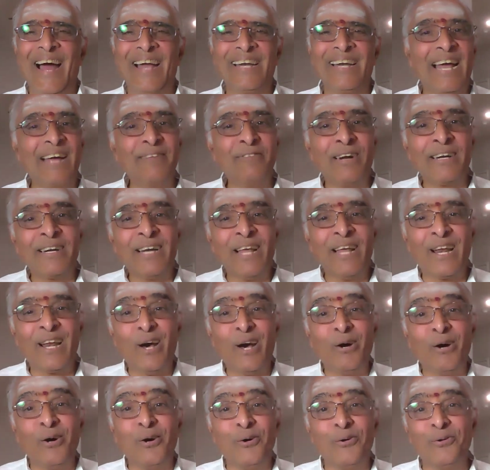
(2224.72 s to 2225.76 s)
And I wonder
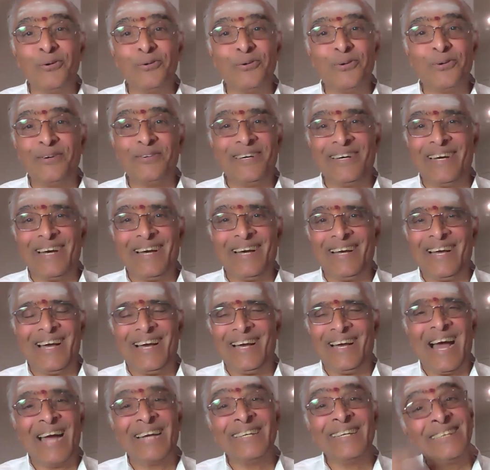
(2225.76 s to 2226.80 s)
now,
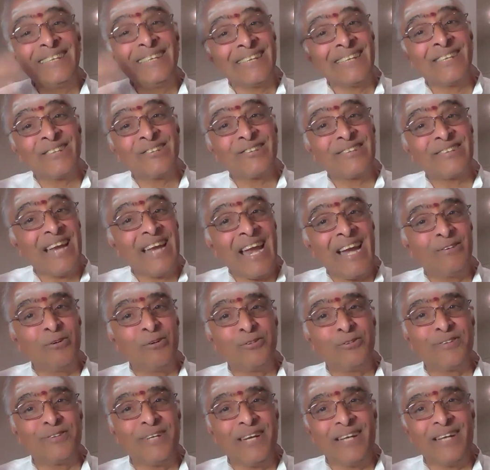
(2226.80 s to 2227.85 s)
I didn't understand
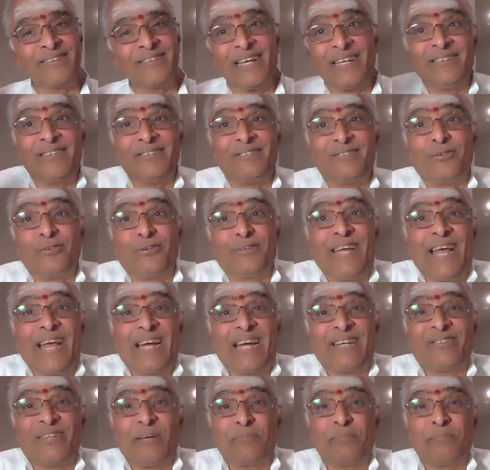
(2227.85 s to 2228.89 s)
those days. I just took it,
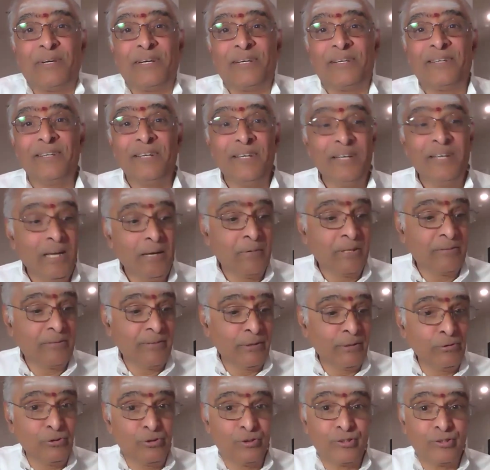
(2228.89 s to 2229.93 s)
accepted. But
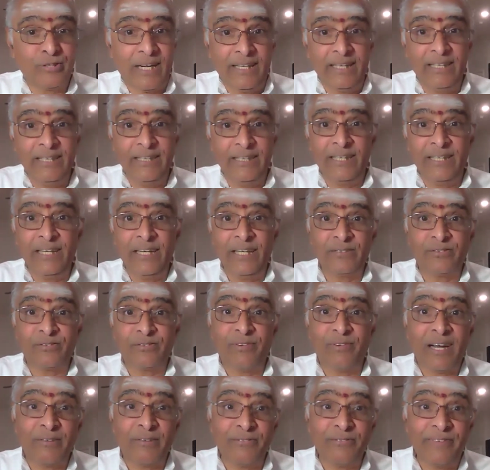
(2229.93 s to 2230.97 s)
when you study
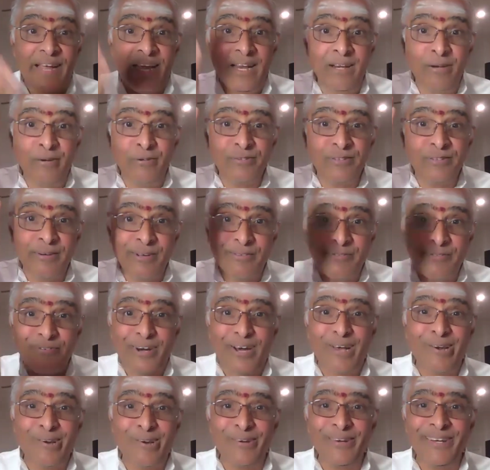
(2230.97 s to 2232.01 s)
this, what values they were
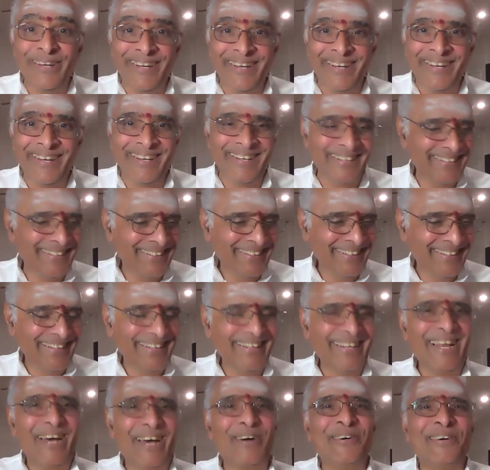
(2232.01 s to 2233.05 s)
following,
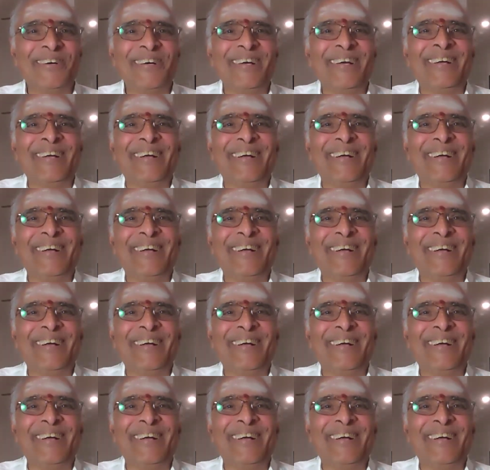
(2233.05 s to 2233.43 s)
now